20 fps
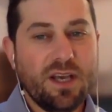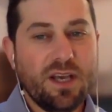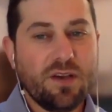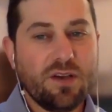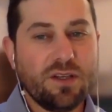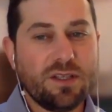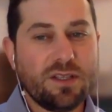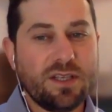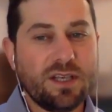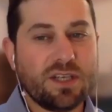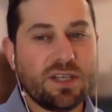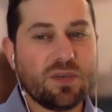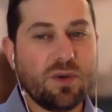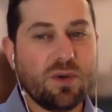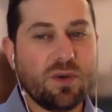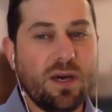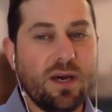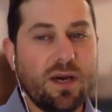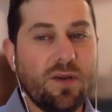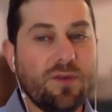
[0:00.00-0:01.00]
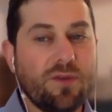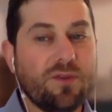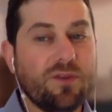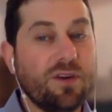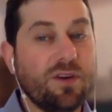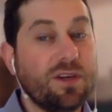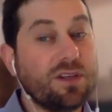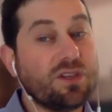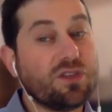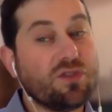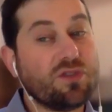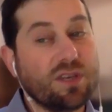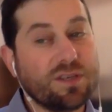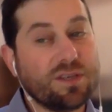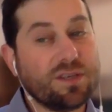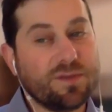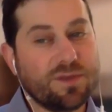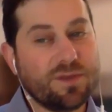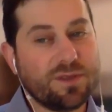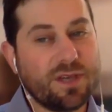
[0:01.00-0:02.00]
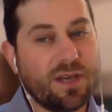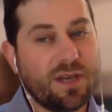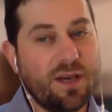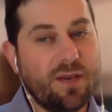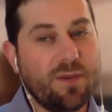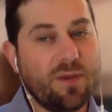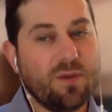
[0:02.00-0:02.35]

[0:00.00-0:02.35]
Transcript: good sexual health during a stressful time